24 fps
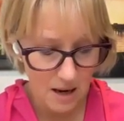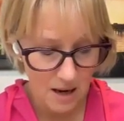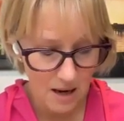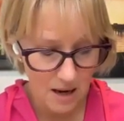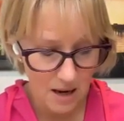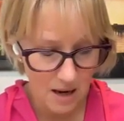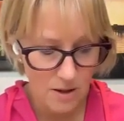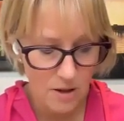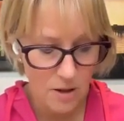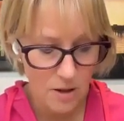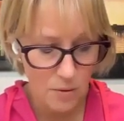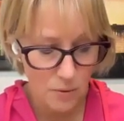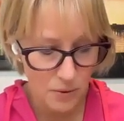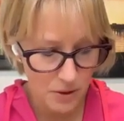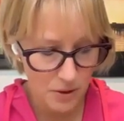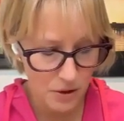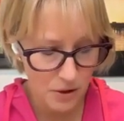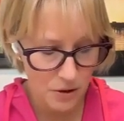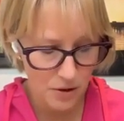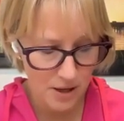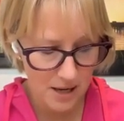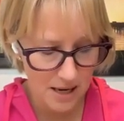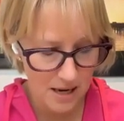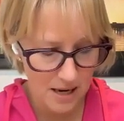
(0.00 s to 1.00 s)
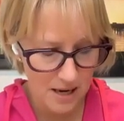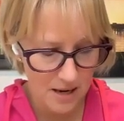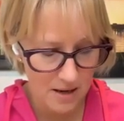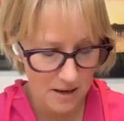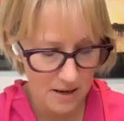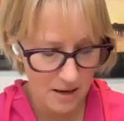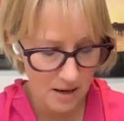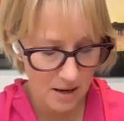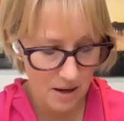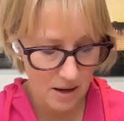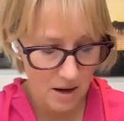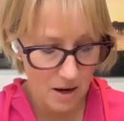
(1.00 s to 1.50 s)
to
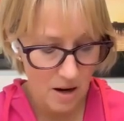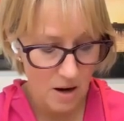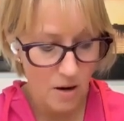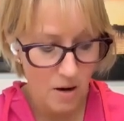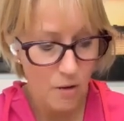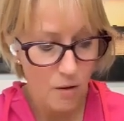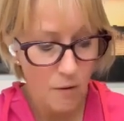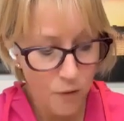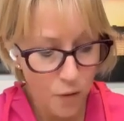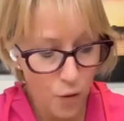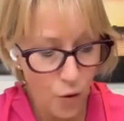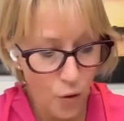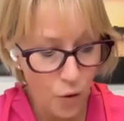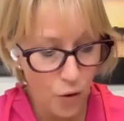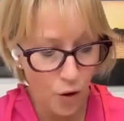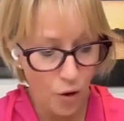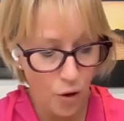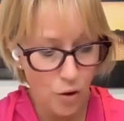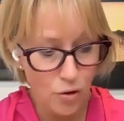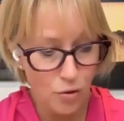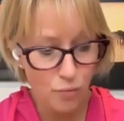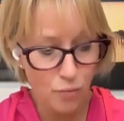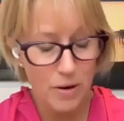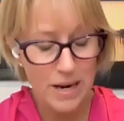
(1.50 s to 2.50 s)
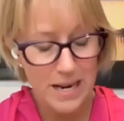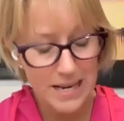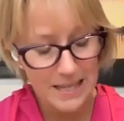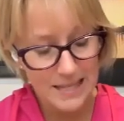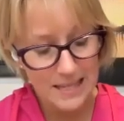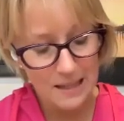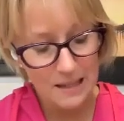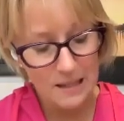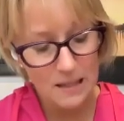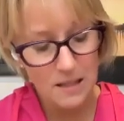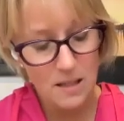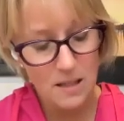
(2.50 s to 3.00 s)
Australia for those
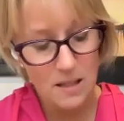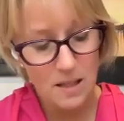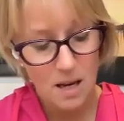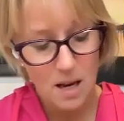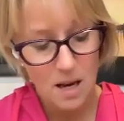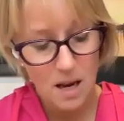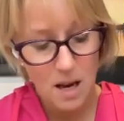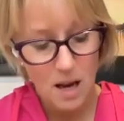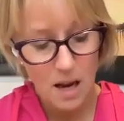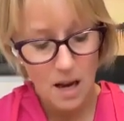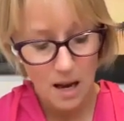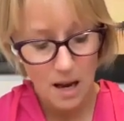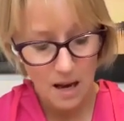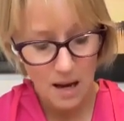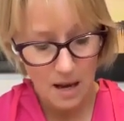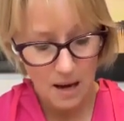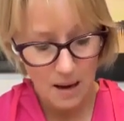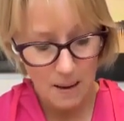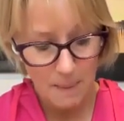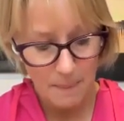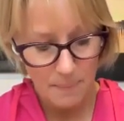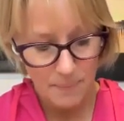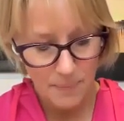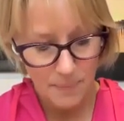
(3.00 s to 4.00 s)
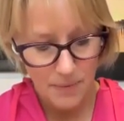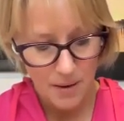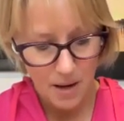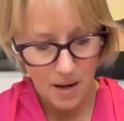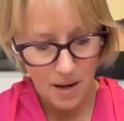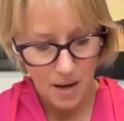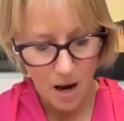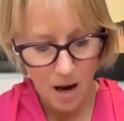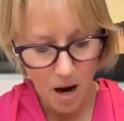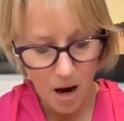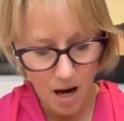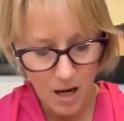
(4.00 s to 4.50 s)
reasons.
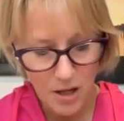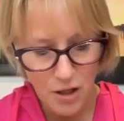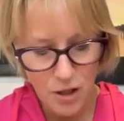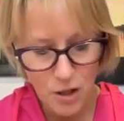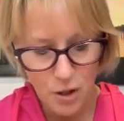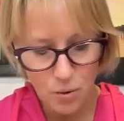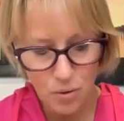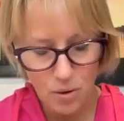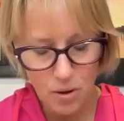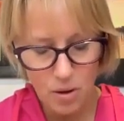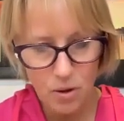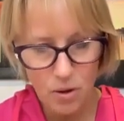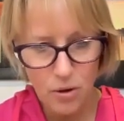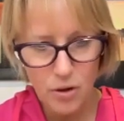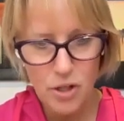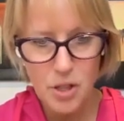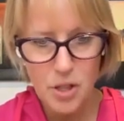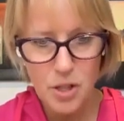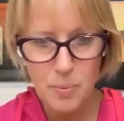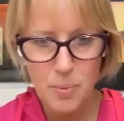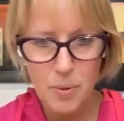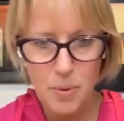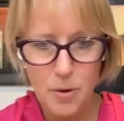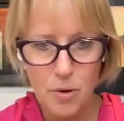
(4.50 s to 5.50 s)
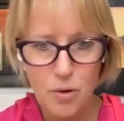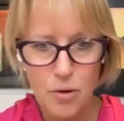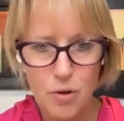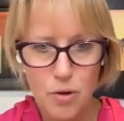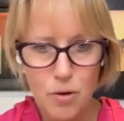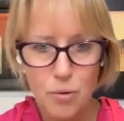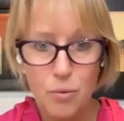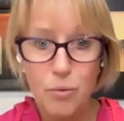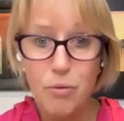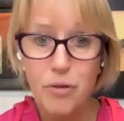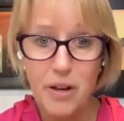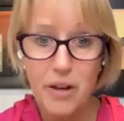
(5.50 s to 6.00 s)
I do a lot of
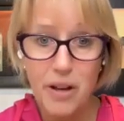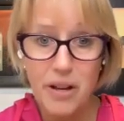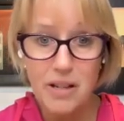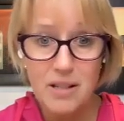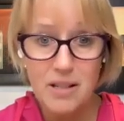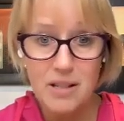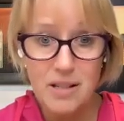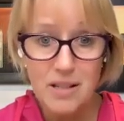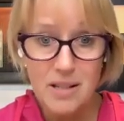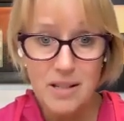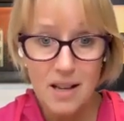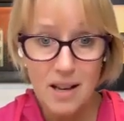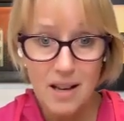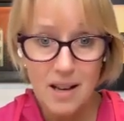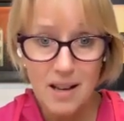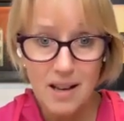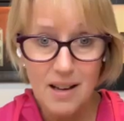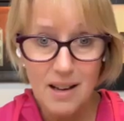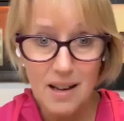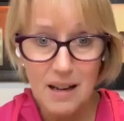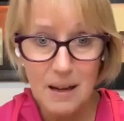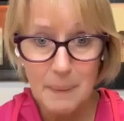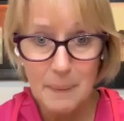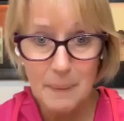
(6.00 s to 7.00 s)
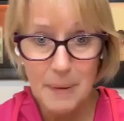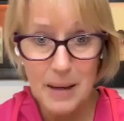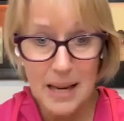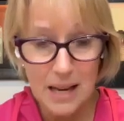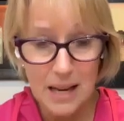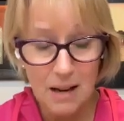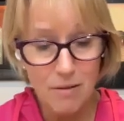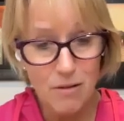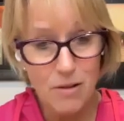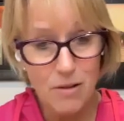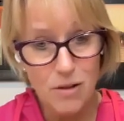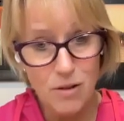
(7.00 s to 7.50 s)
spiritual things
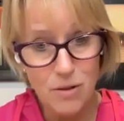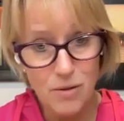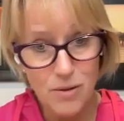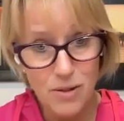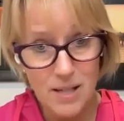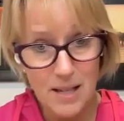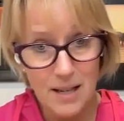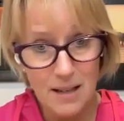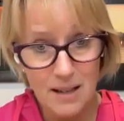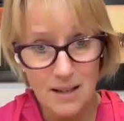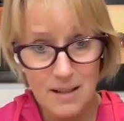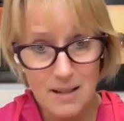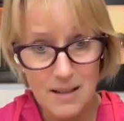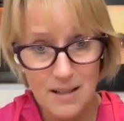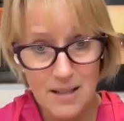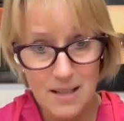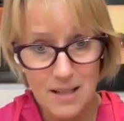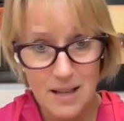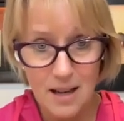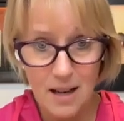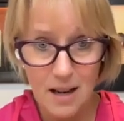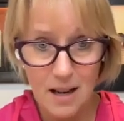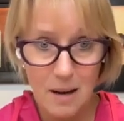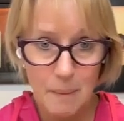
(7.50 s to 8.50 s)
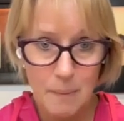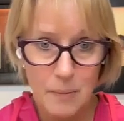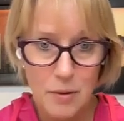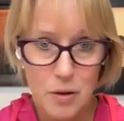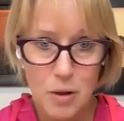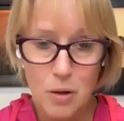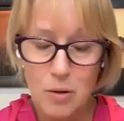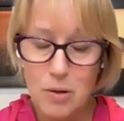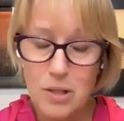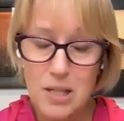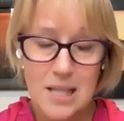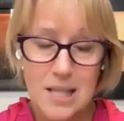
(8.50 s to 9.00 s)
here in New Zealand.
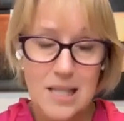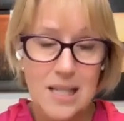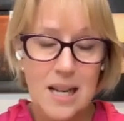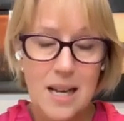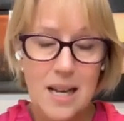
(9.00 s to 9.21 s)
So just